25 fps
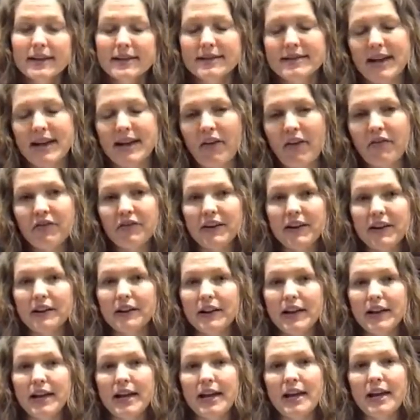
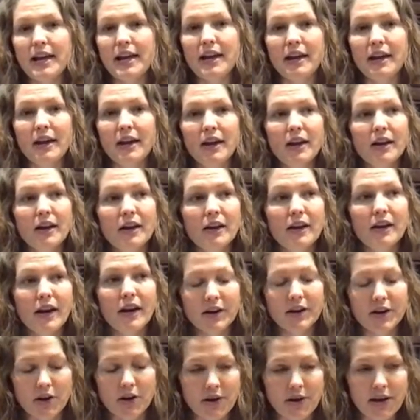definitely
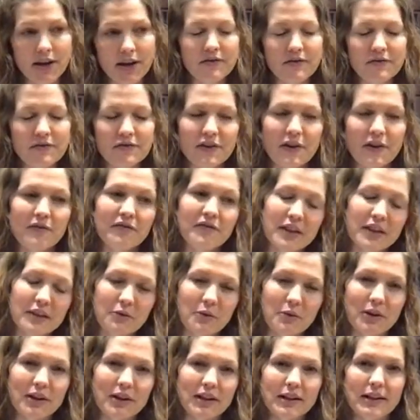going from fifth
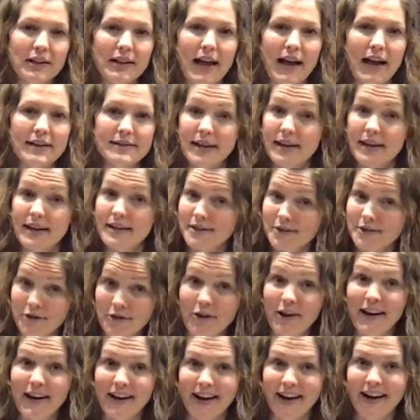wheel to Class A is a
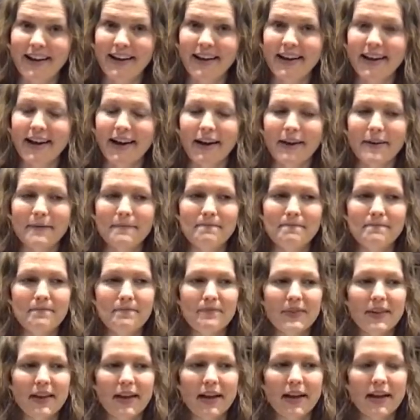great idea.
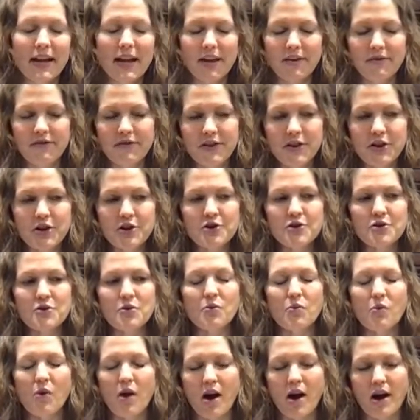If you
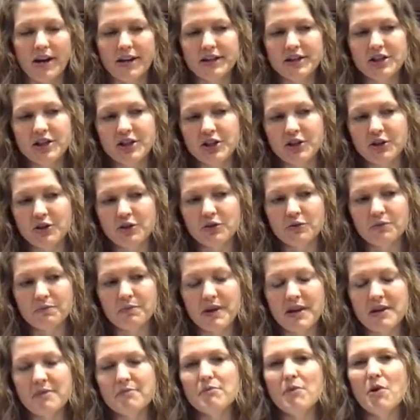want to
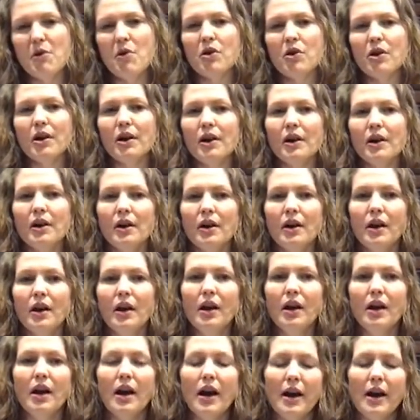be more
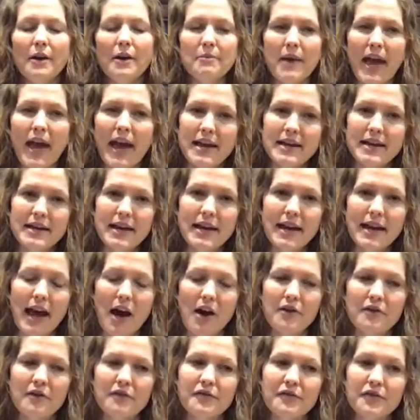hanging
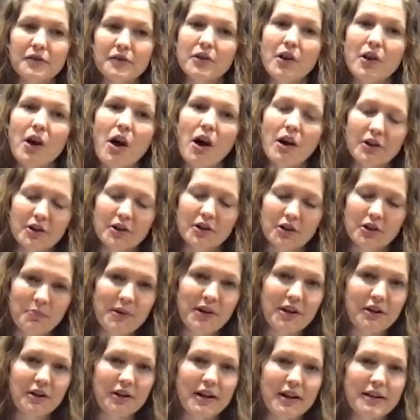out for longer
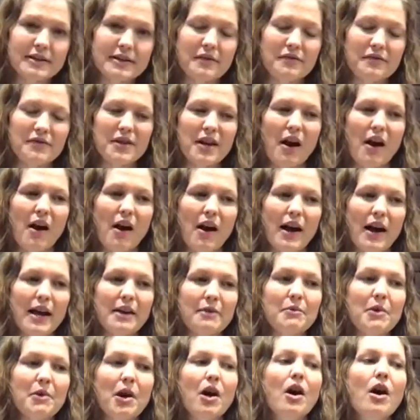periods of
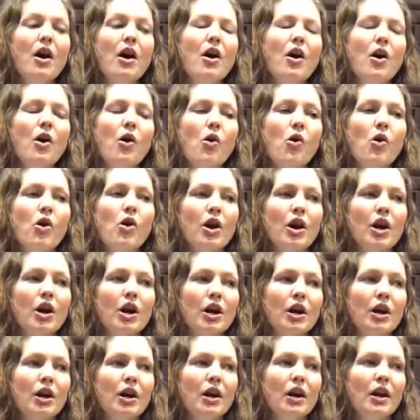time,
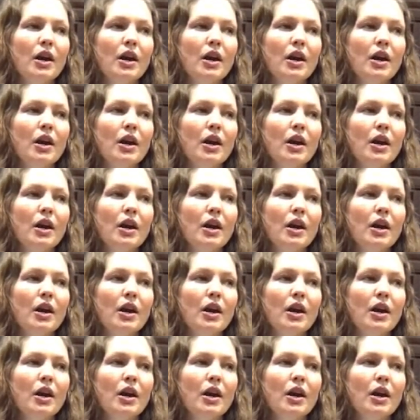or